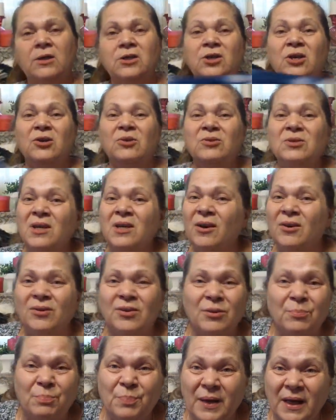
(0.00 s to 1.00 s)
cute to go to
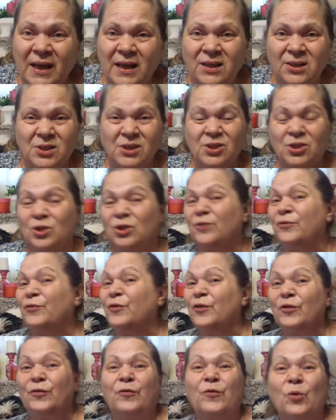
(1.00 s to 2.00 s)
the beach. It's good for
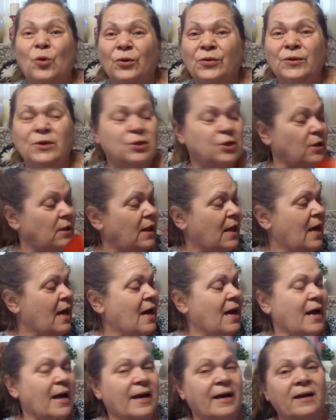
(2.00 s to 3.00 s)
the 4th of
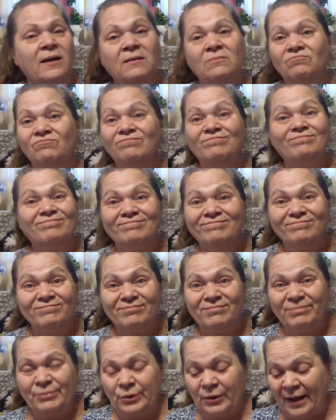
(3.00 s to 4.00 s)
July.
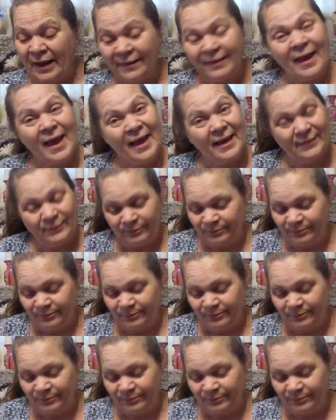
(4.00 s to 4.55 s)
So I got that.